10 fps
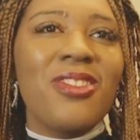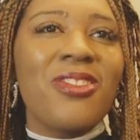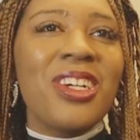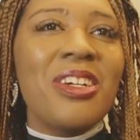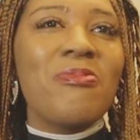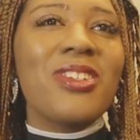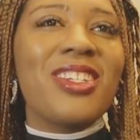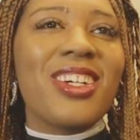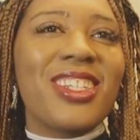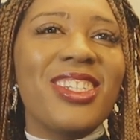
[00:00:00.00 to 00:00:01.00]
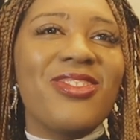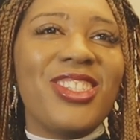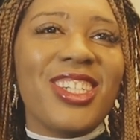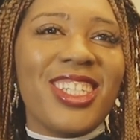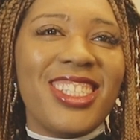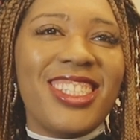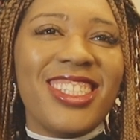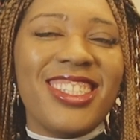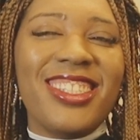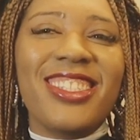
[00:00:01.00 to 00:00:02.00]
Reproductive
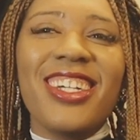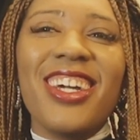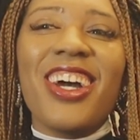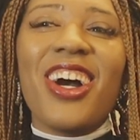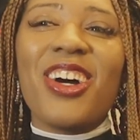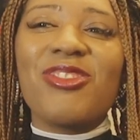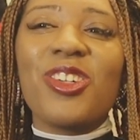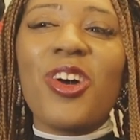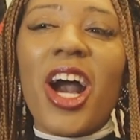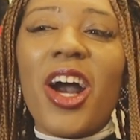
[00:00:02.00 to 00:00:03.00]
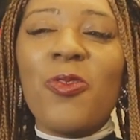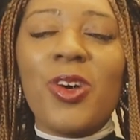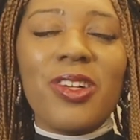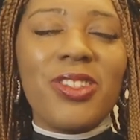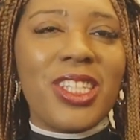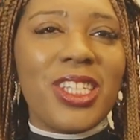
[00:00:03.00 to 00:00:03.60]
justice. So one of the